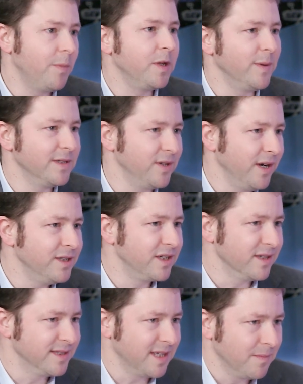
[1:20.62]
optimized their
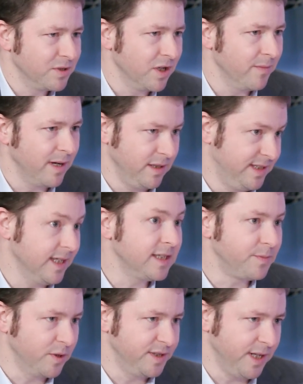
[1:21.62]
energy consumption by
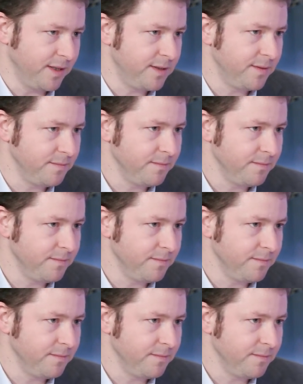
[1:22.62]
6%.